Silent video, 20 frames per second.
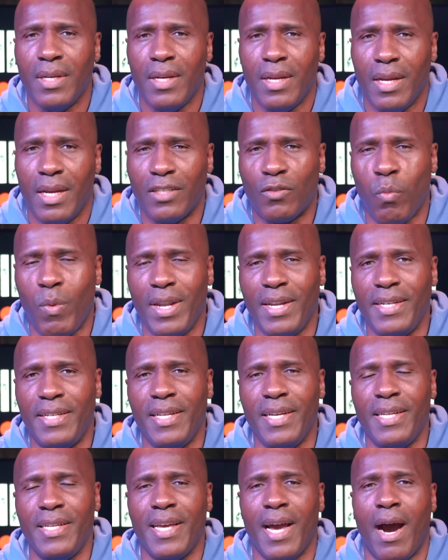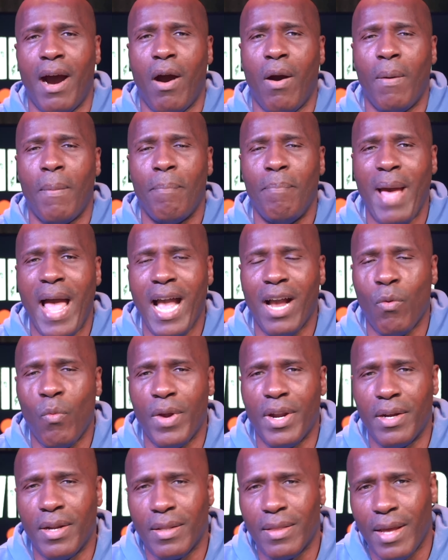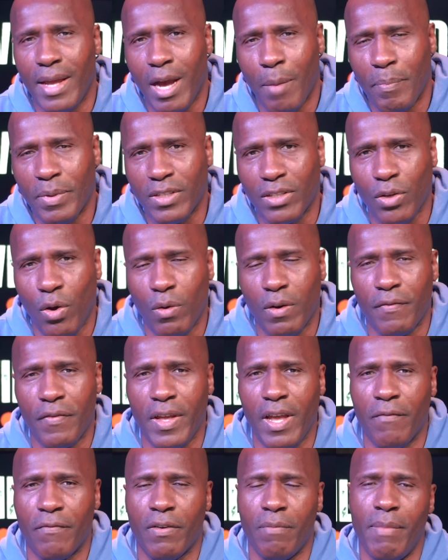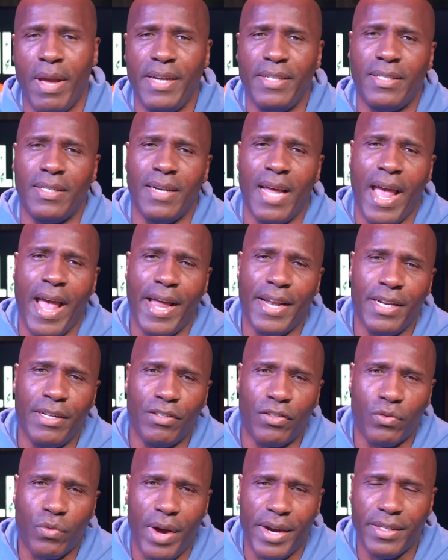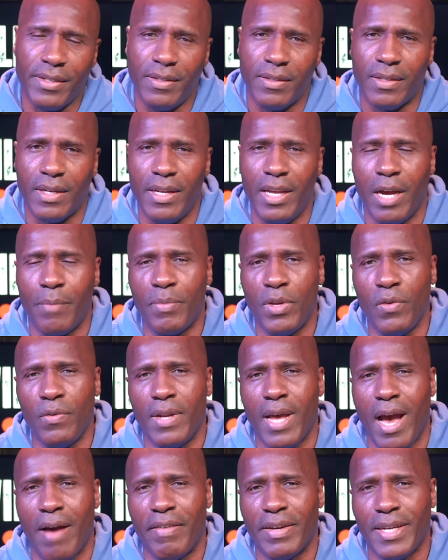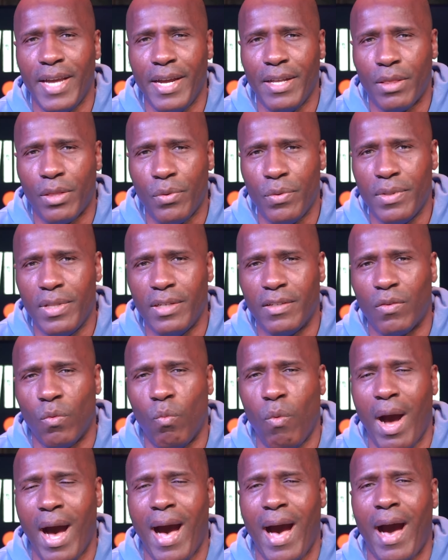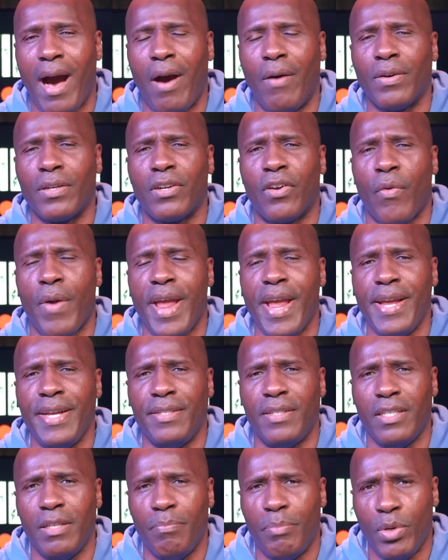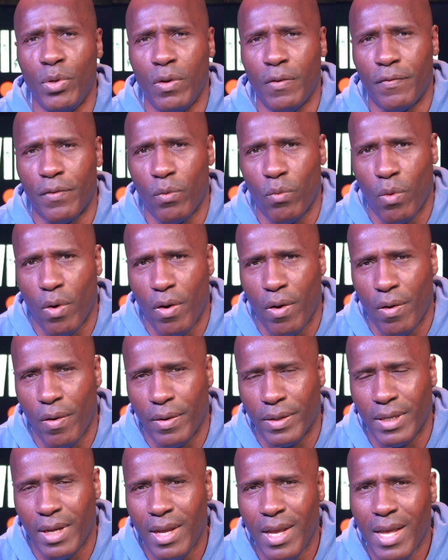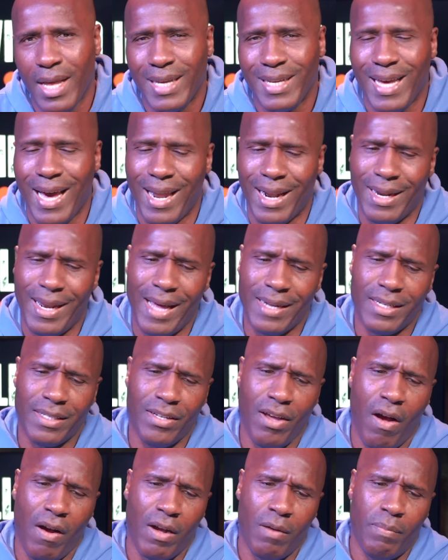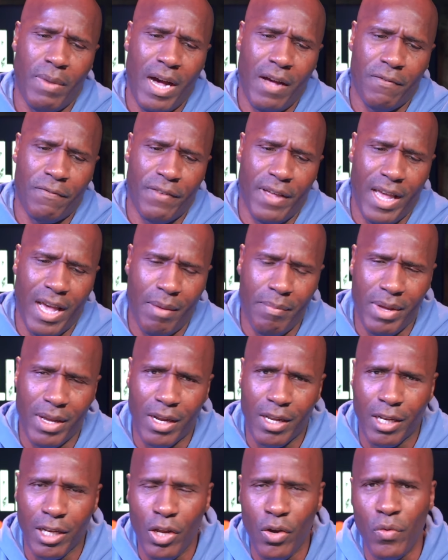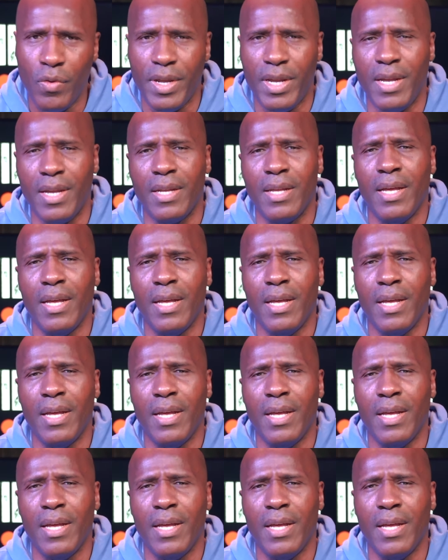It's Willie D, y'all, back with another episode of information and instructions to help you navigate through this wild, crazy, beautiful world. Got a lot to talk about, fam, including